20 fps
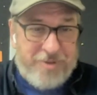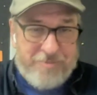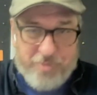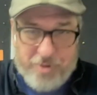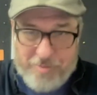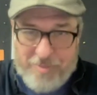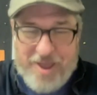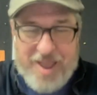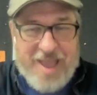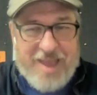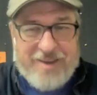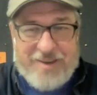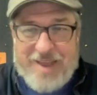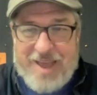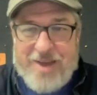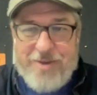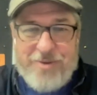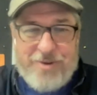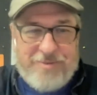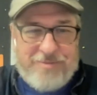I put my head
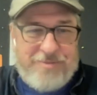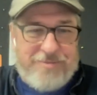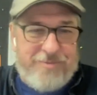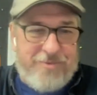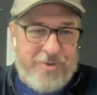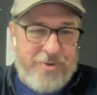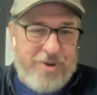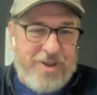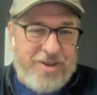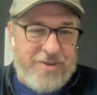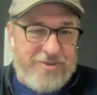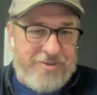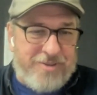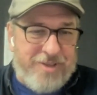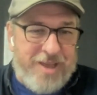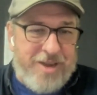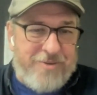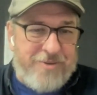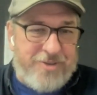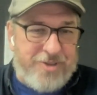down, and 30
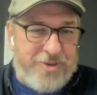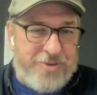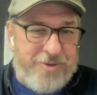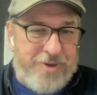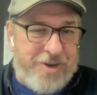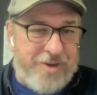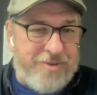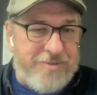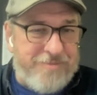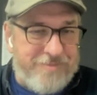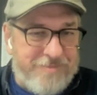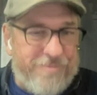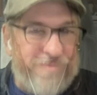years later, it's a career.